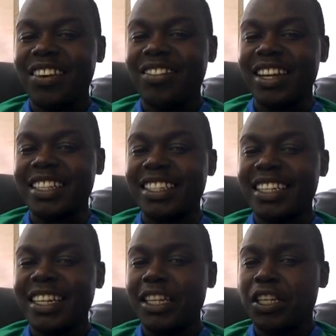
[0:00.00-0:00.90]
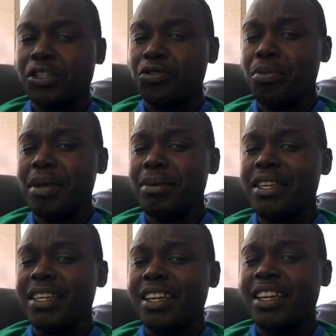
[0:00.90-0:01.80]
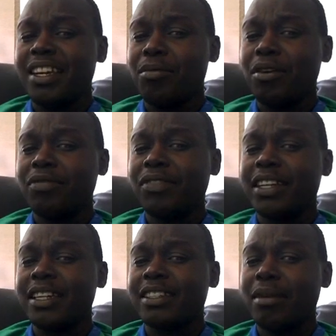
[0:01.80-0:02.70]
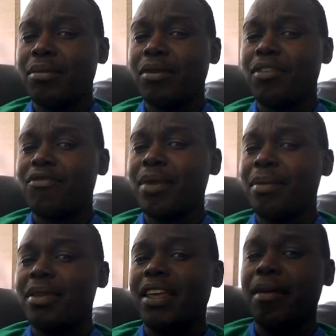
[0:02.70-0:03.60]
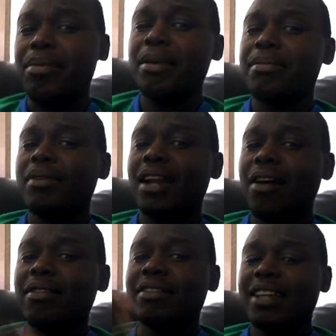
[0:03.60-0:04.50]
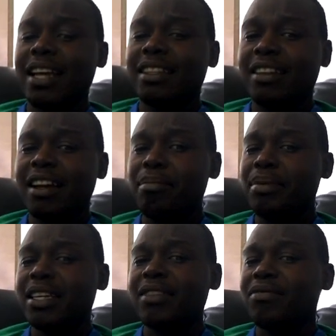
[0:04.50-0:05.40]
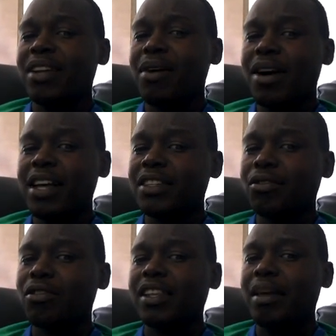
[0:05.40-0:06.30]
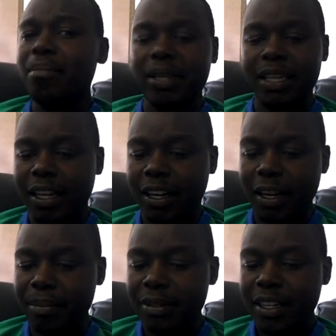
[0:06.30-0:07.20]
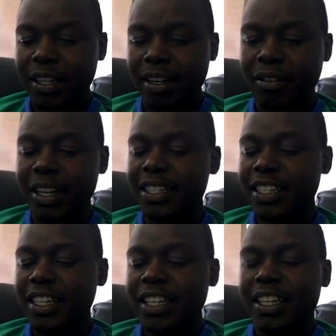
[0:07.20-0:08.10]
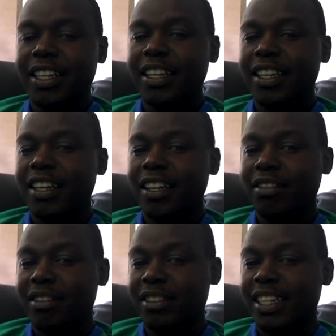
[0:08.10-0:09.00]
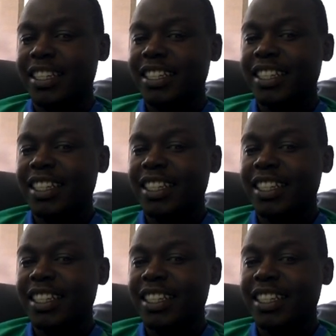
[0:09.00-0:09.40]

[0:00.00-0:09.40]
Right. So maybe I want to find an example of maybe there are people outside that are picking flowers or they are picking grapes. Right. You understand?